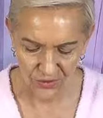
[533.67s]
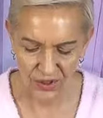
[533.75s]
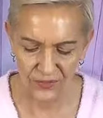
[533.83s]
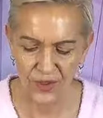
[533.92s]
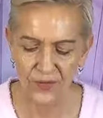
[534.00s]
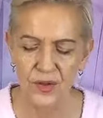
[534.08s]

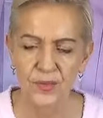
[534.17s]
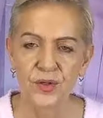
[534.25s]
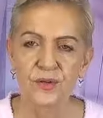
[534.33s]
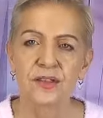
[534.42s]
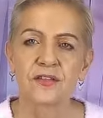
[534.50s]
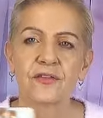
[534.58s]
you've got the
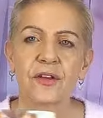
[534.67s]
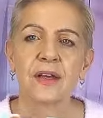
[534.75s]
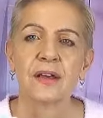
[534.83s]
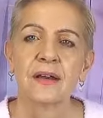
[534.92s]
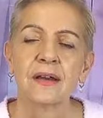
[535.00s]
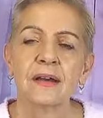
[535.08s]
Muse of
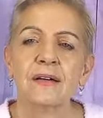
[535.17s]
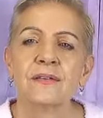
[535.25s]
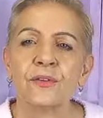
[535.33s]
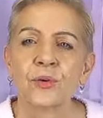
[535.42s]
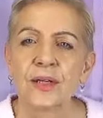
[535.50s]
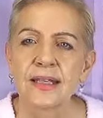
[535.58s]

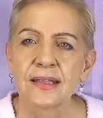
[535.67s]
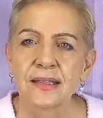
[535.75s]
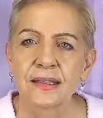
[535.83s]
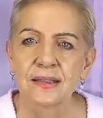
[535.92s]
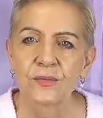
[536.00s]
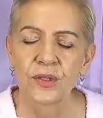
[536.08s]

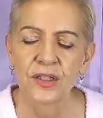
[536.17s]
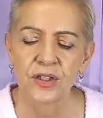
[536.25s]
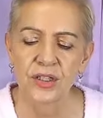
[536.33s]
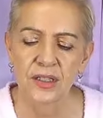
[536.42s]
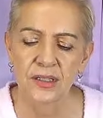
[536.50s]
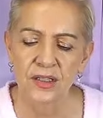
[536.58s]
Voices,
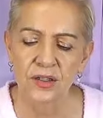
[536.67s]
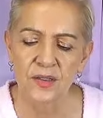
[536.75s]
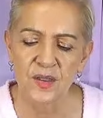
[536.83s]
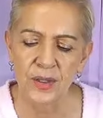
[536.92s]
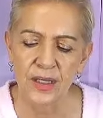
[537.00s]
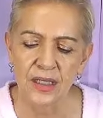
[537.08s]
which is you
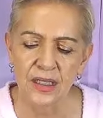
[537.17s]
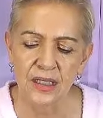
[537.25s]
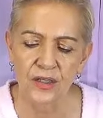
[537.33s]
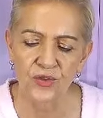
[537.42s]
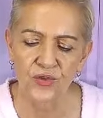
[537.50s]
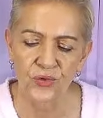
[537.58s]
speaking
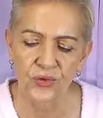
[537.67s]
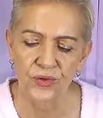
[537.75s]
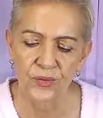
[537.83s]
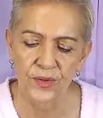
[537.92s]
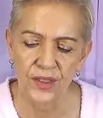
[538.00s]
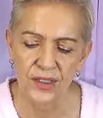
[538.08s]
your
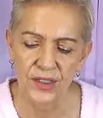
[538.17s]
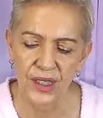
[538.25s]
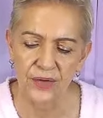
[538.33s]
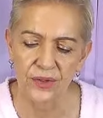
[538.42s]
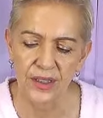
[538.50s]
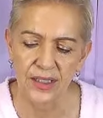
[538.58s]
truth with
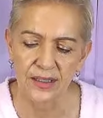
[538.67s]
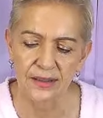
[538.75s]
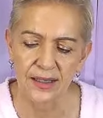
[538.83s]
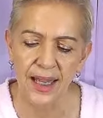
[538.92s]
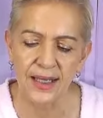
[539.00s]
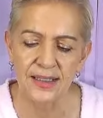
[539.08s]
integrity,
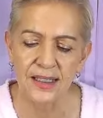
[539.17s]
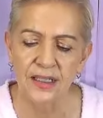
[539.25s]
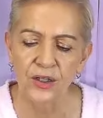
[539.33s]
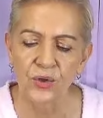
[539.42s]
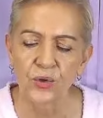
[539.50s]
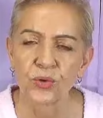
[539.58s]
acting in
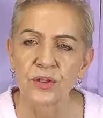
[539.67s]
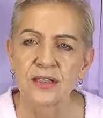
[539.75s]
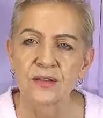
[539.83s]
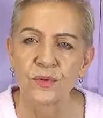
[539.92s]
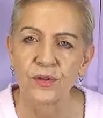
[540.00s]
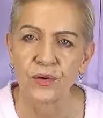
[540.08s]

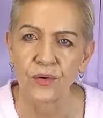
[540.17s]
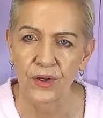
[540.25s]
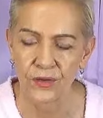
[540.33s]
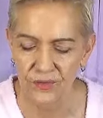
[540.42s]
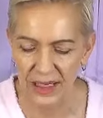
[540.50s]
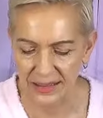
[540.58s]
accordance with your
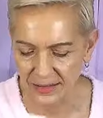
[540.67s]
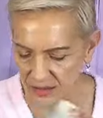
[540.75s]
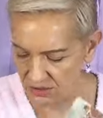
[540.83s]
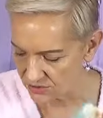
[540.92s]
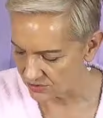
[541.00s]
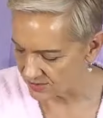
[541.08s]
own
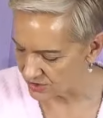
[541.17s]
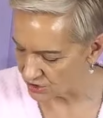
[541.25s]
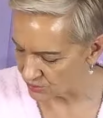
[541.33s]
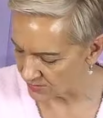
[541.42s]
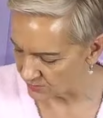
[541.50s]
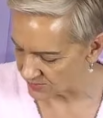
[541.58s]
values,
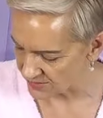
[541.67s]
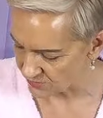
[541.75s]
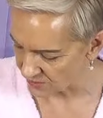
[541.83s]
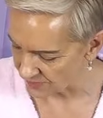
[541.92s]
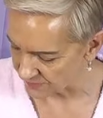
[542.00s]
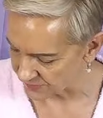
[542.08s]
doing what's
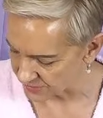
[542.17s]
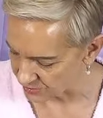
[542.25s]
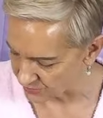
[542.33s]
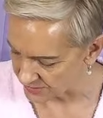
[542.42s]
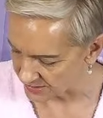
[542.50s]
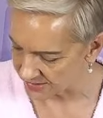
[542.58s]
right for
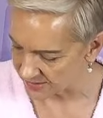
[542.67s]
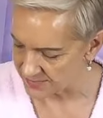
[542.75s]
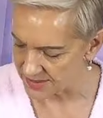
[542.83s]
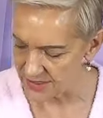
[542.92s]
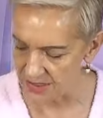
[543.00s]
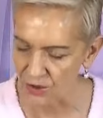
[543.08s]
you when it
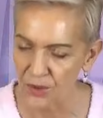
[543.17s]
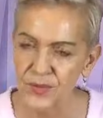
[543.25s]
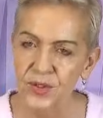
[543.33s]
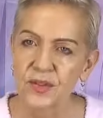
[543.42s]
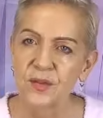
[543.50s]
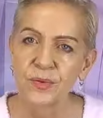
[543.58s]
comes to the
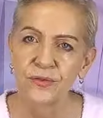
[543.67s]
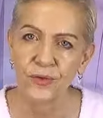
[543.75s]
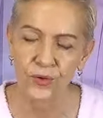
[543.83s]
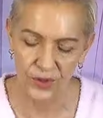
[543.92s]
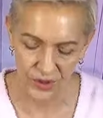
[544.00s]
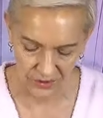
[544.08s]
options
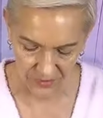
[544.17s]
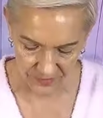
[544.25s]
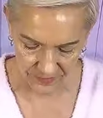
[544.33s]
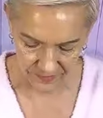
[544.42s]
before you.